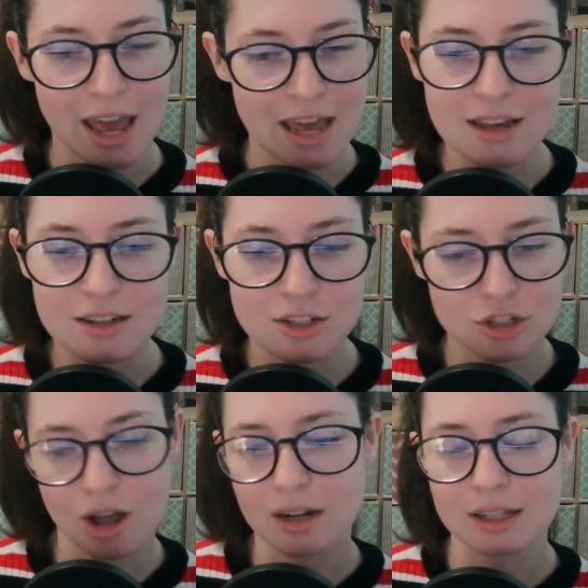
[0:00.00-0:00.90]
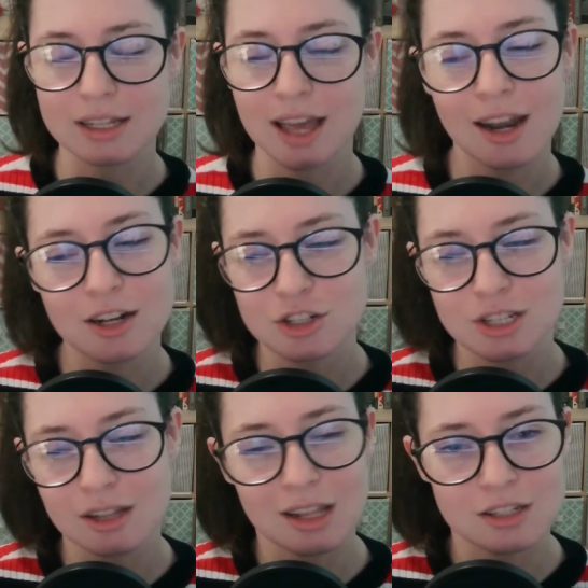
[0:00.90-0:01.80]
and sonically and i just
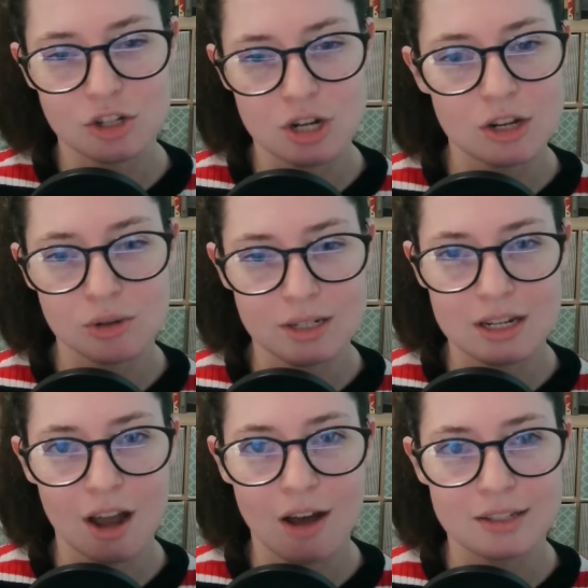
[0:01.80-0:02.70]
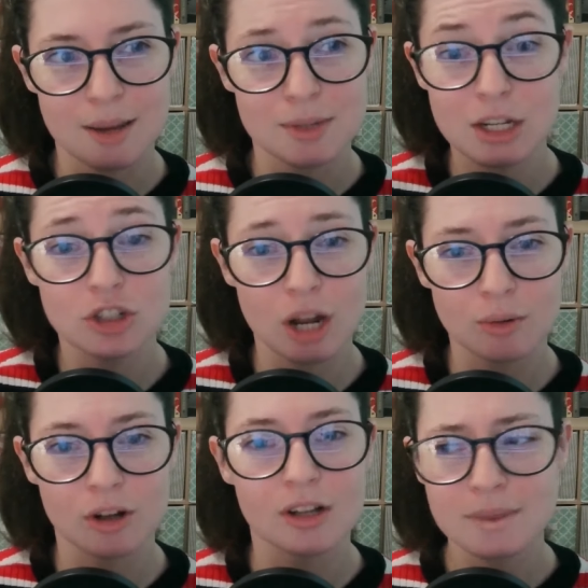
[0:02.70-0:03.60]
think that that's such an interesting concept in
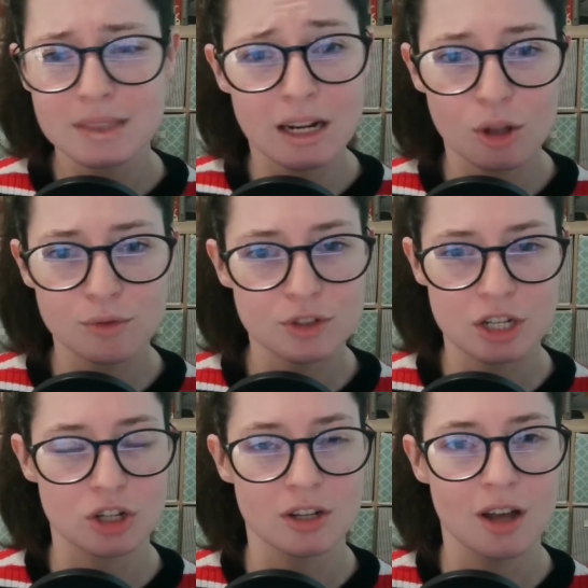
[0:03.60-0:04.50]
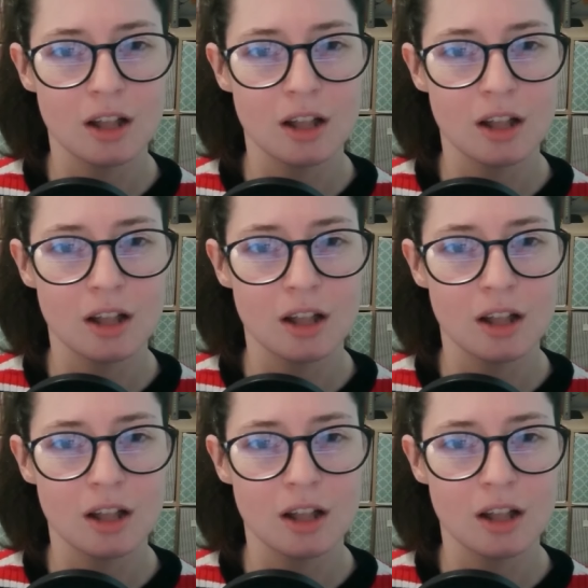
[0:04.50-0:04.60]
general let alone for such a,